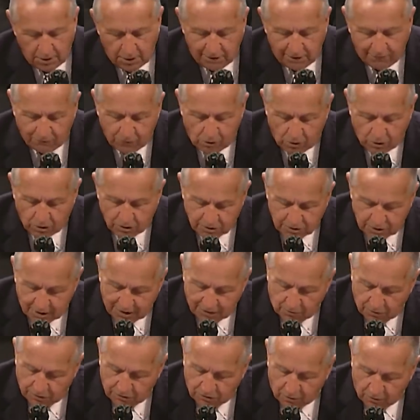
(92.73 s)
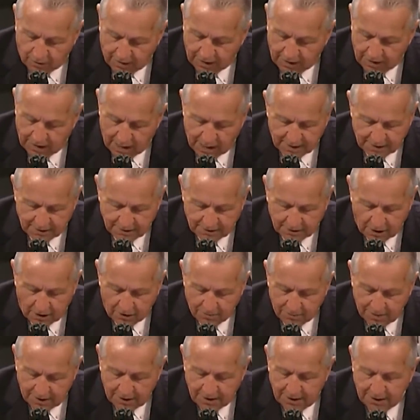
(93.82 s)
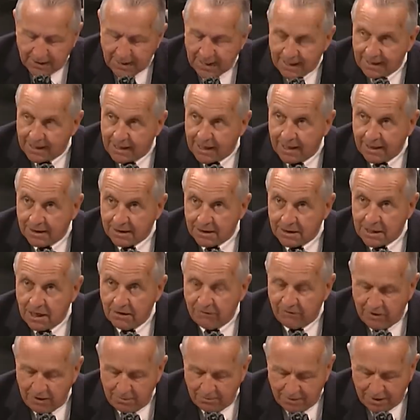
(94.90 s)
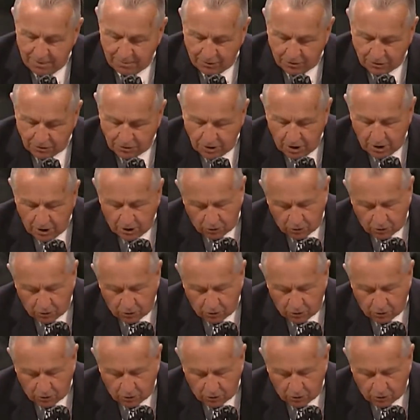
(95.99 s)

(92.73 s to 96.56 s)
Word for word: Of course, I want to recognize our many dedicated DAV members